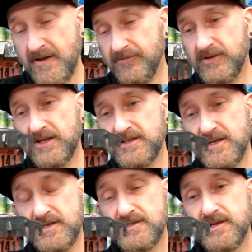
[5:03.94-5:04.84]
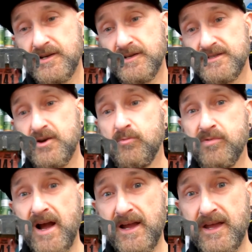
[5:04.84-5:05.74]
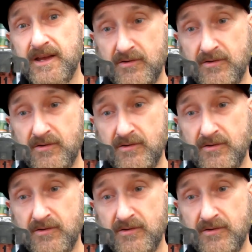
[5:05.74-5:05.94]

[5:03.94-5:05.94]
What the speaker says: This is your tilt bracket.